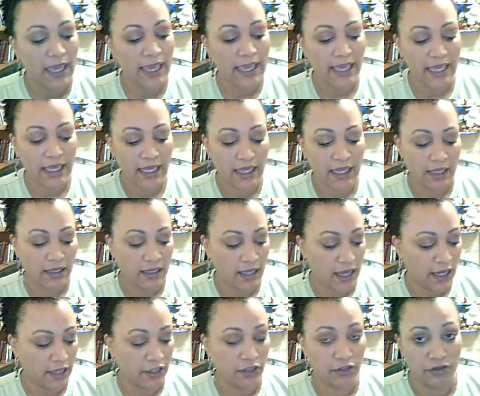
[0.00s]
and
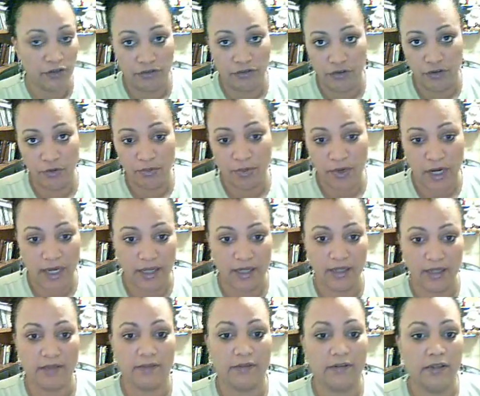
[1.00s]
I used 2
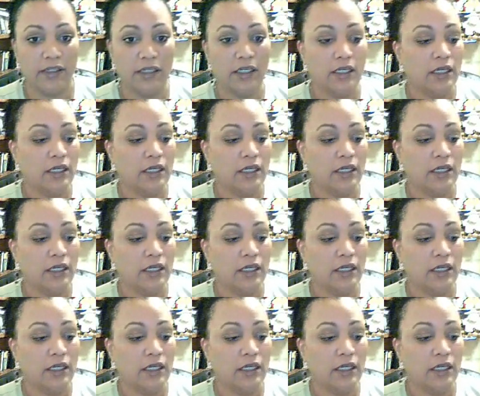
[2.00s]
products.